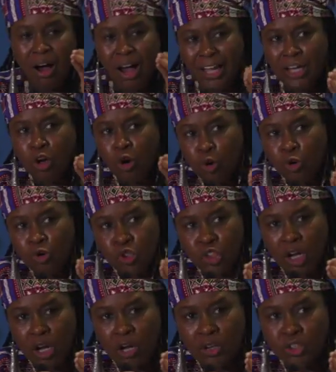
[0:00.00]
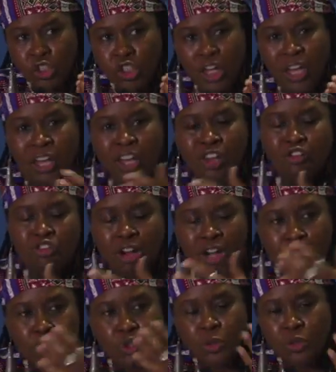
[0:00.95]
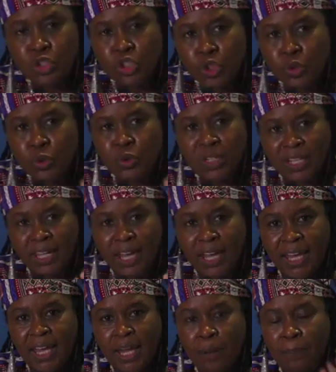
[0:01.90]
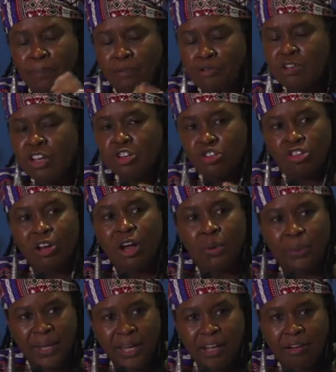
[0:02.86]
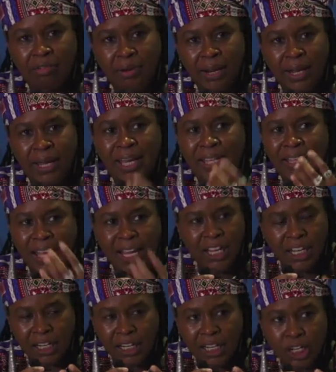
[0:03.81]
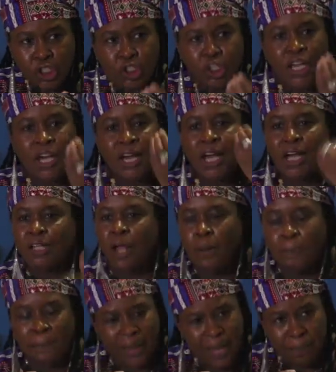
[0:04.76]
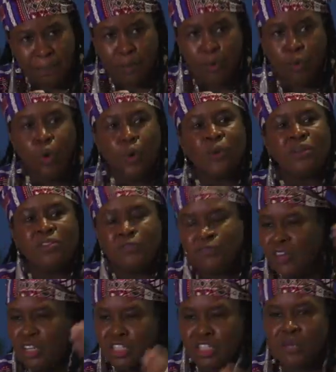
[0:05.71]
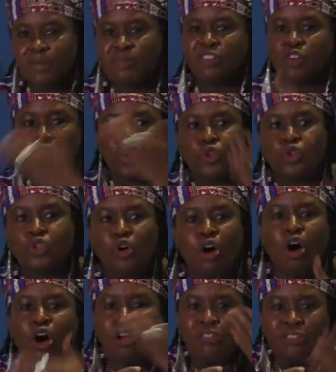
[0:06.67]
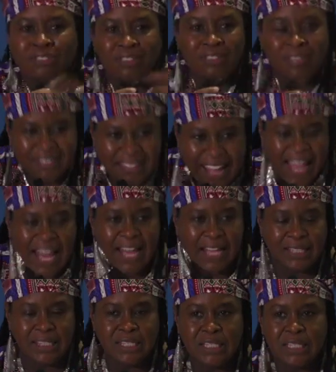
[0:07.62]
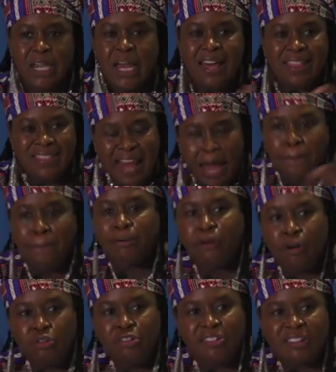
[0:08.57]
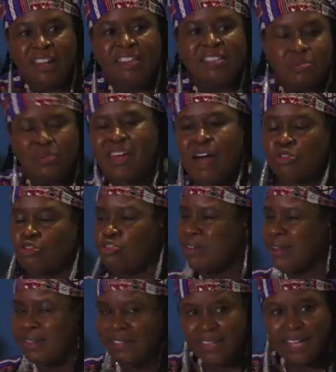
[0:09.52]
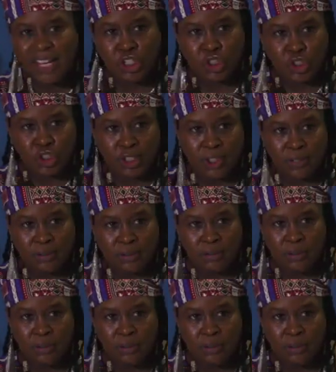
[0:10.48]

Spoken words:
High Court judge trying to adjudicate a pre-trial hearing in English, and our people who were the victims could not understand that process without translation.